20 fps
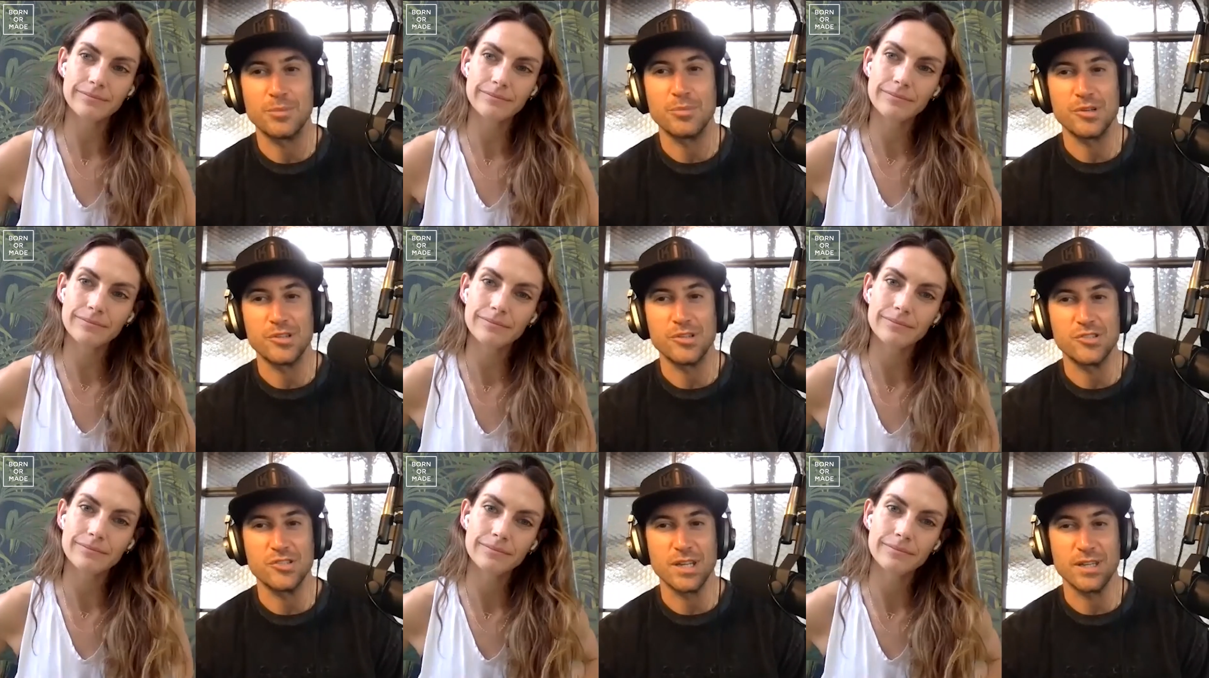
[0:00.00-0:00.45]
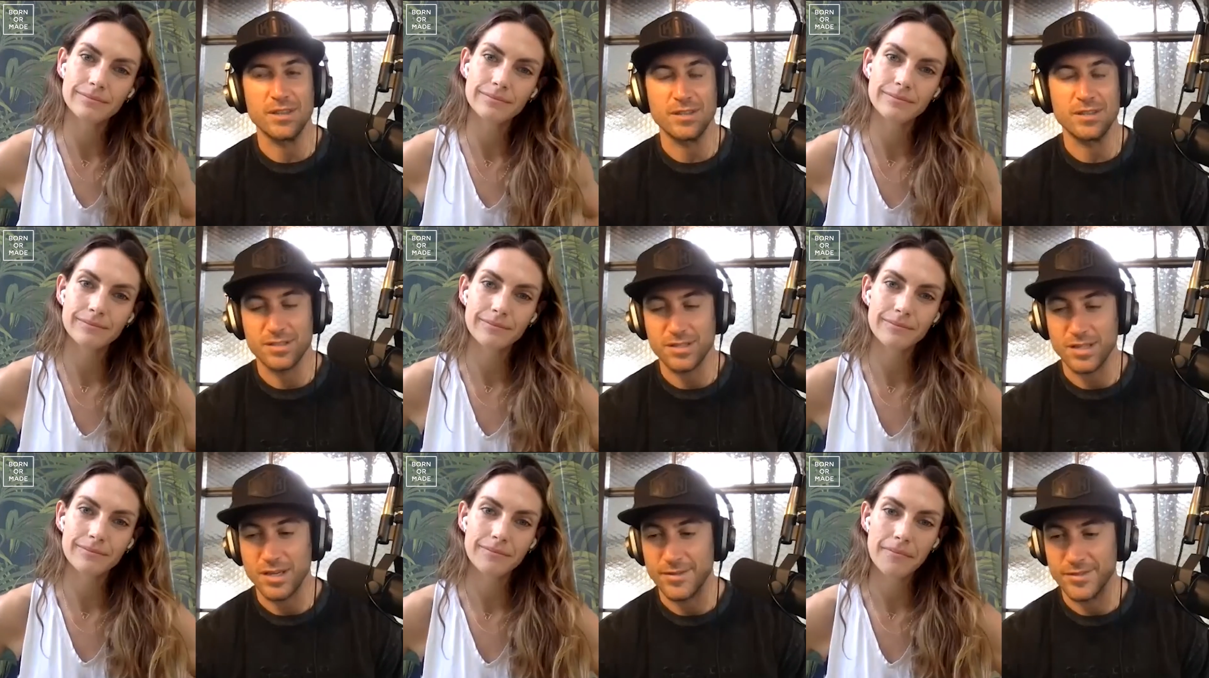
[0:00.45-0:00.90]
Speaker 1: appreciate
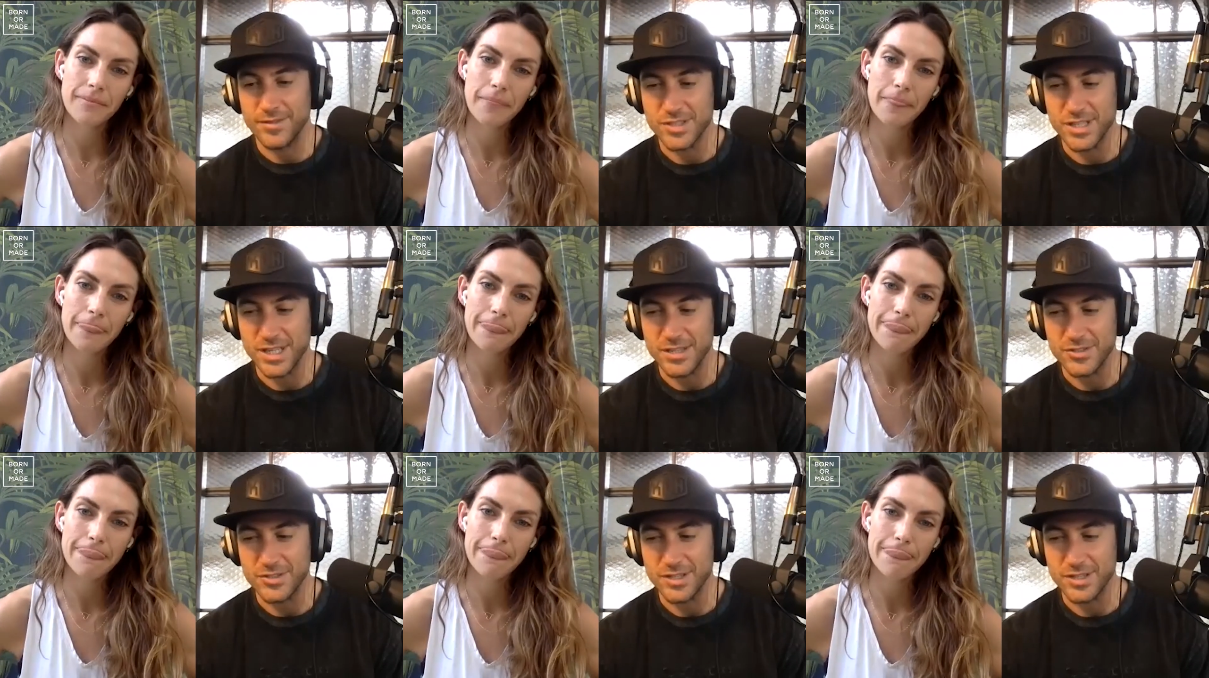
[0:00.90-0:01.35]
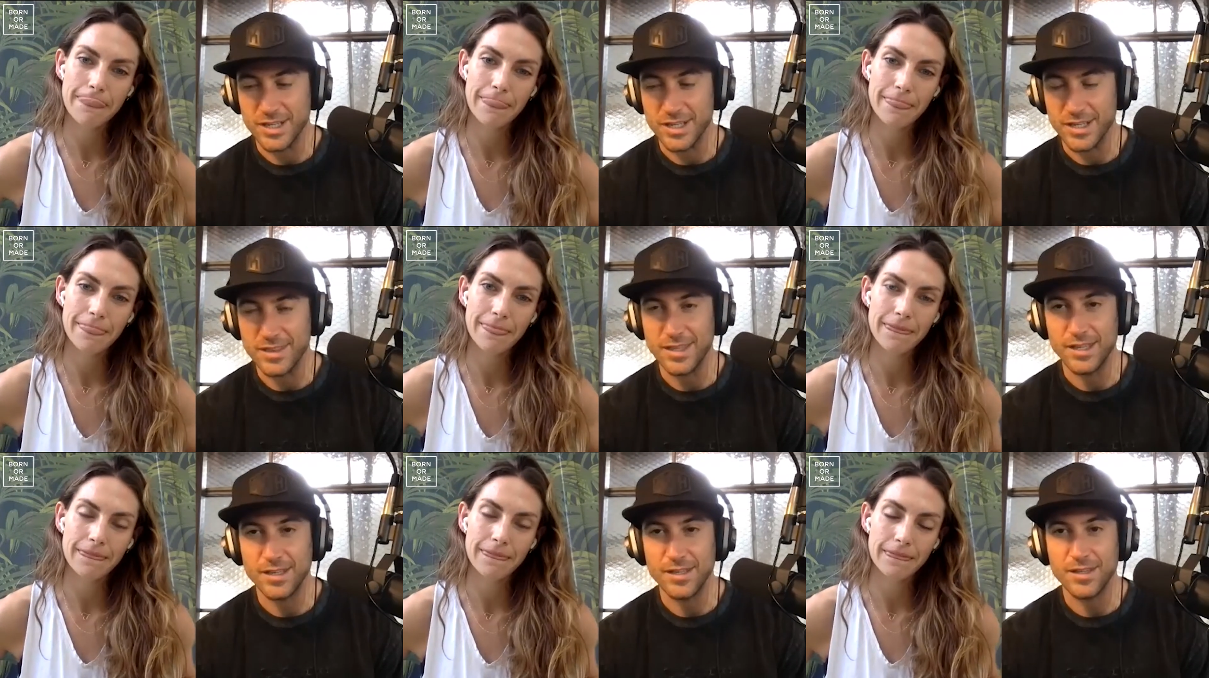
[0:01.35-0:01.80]
this conversation.
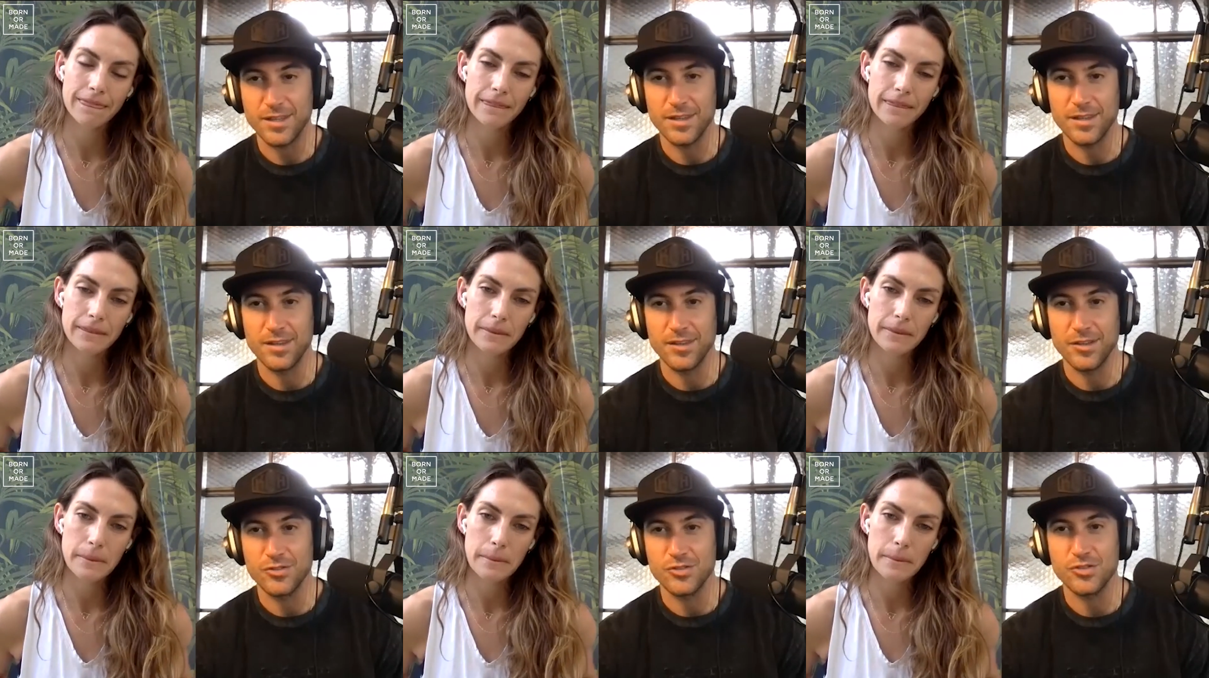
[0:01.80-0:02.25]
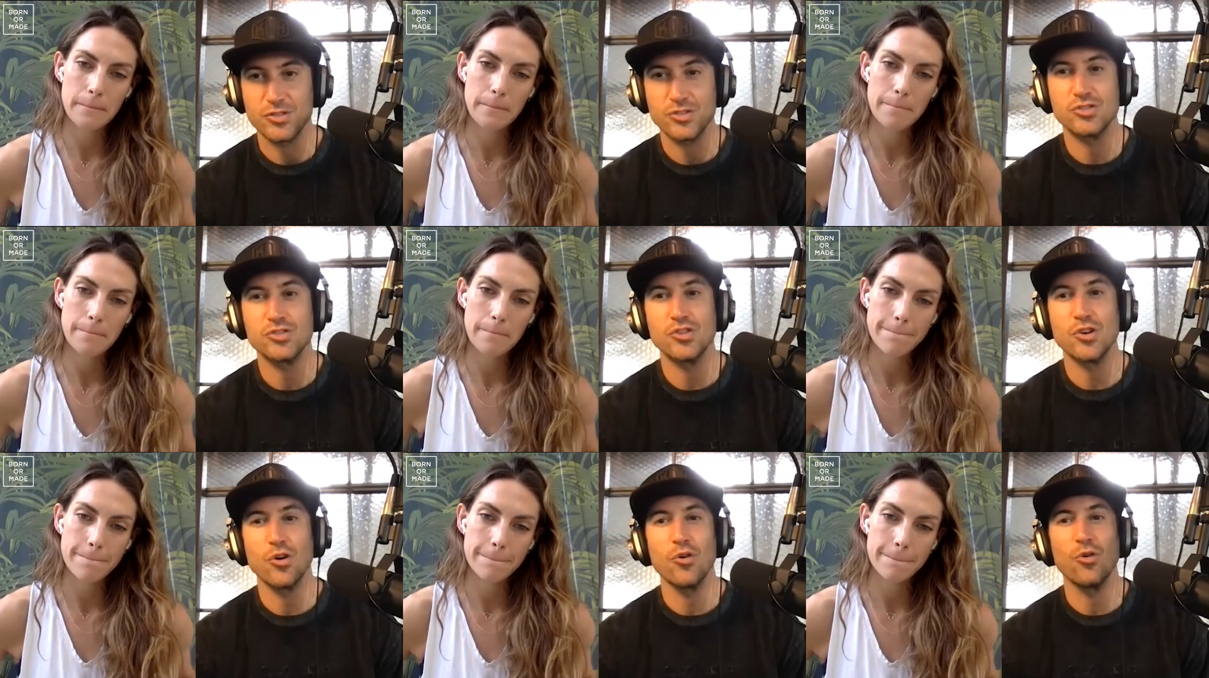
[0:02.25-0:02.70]
I think there's
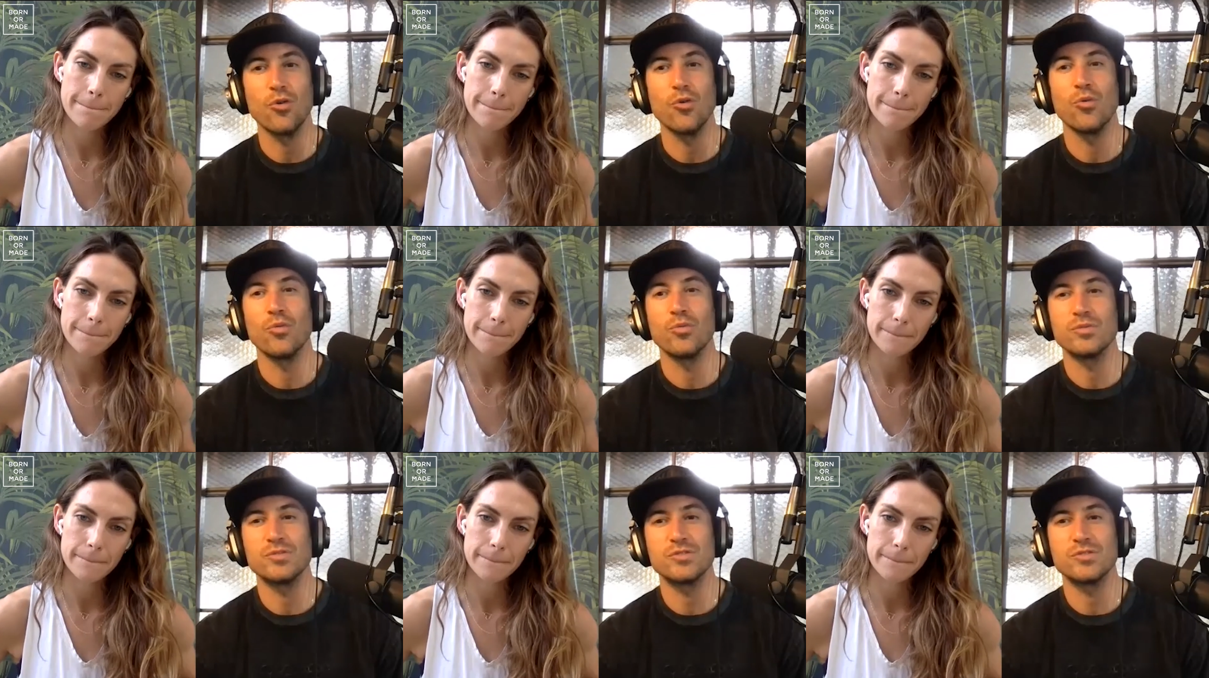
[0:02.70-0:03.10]
so,